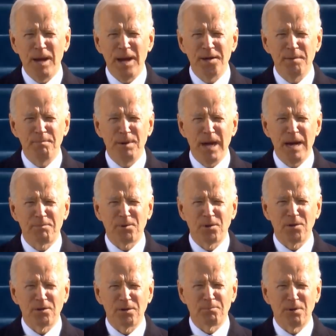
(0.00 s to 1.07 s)
pen to
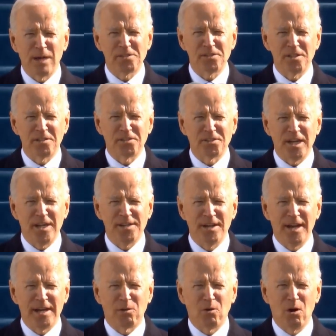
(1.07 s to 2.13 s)
paper, the president said, and
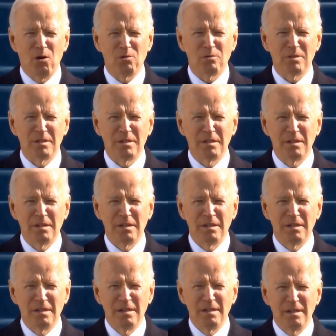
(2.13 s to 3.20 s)
I quote,
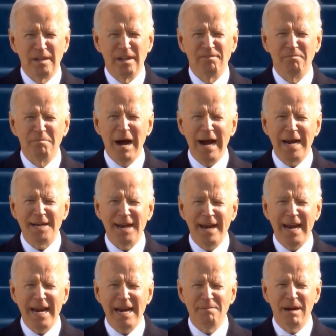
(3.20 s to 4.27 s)
"If my
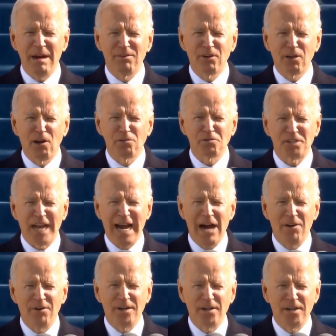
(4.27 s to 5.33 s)
name ever goes
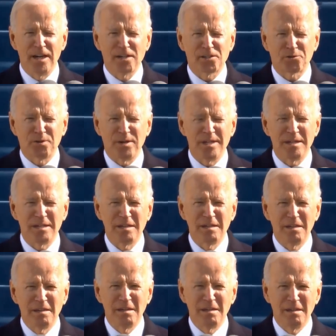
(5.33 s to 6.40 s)
down into history,
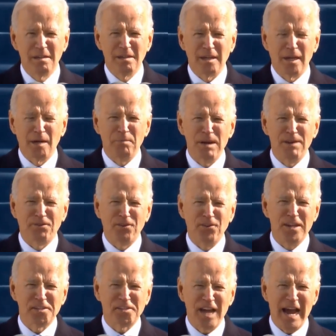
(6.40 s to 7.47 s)
it'll be for
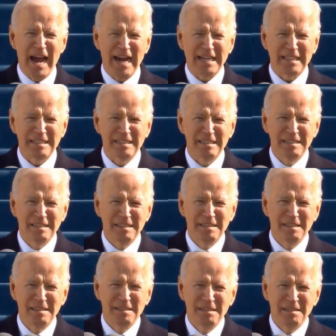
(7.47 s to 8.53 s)
this act,
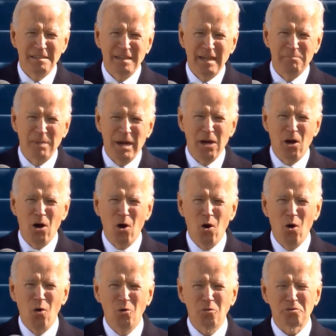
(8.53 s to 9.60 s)
and my
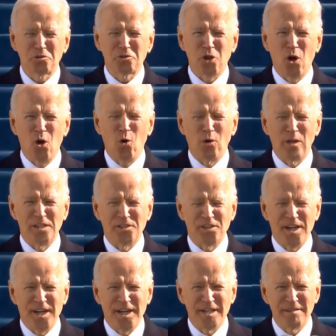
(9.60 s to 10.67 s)
whole soul is
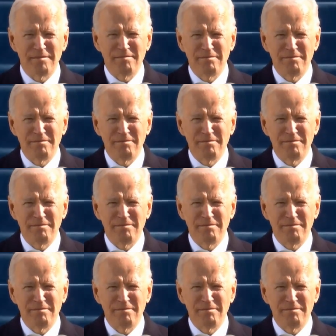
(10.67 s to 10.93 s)
in it."